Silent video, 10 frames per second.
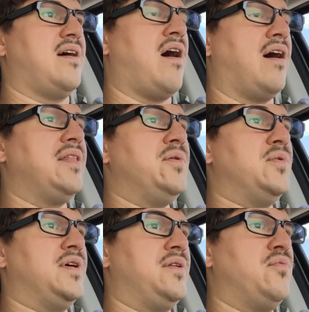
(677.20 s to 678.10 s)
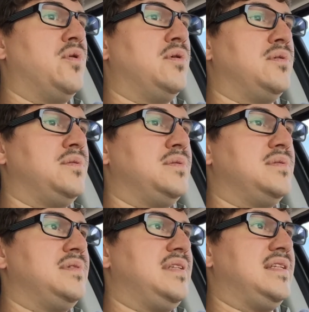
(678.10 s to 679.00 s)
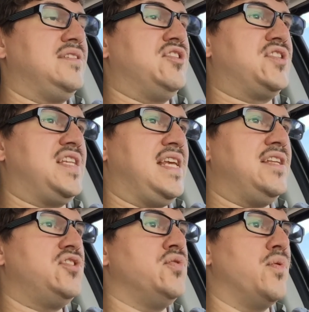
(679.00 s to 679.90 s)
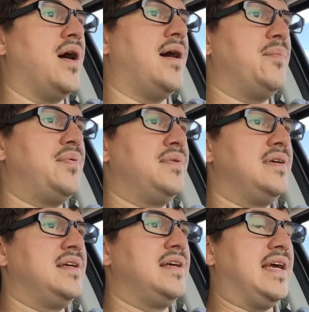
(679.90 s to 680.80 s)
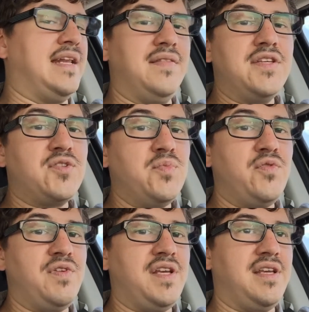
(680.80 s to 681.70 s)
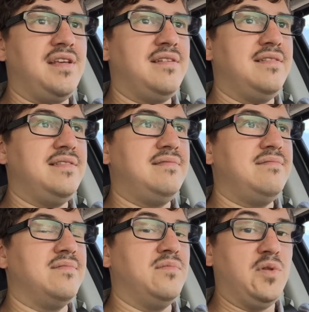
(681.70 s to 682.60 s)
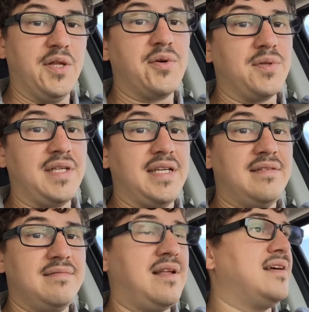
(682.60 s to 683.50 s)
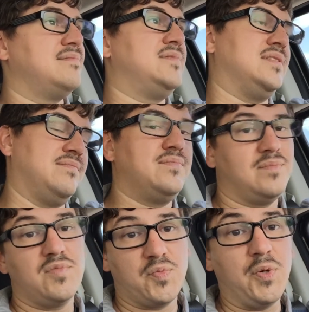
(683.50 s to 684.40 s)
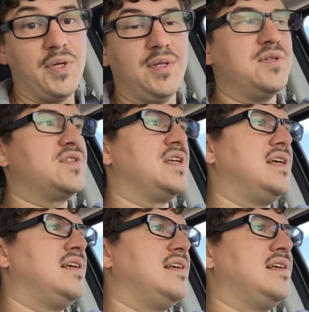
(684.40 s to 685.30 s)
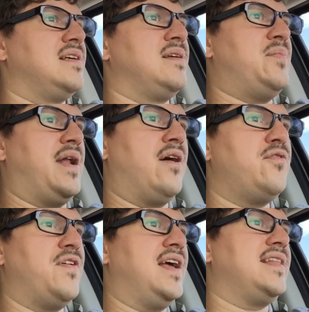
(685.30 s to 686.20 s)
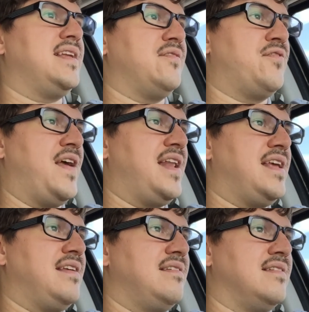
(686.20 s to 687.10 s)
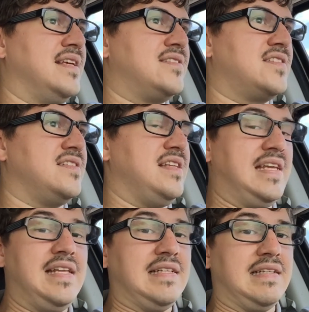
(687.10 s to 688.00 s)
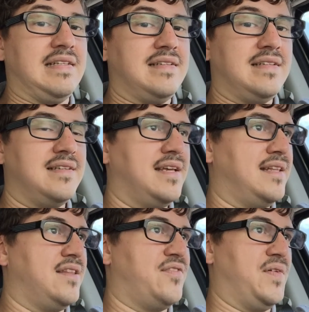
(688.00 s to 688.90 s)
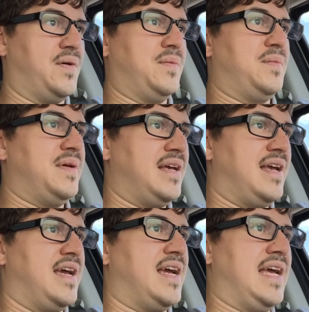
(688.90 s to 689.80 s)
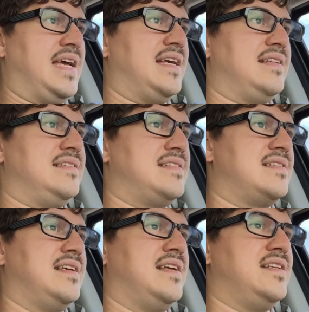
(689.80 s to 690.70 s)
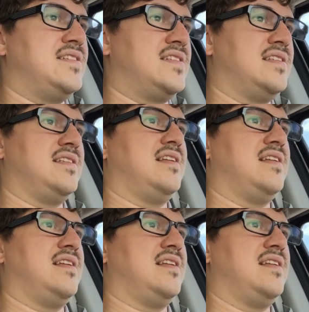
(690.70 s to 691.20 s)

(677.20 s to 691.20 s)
Hollywood will just eat you up. And in this movie, literally, not spoilers, but Elle Fanning gets eaten in the film, and it is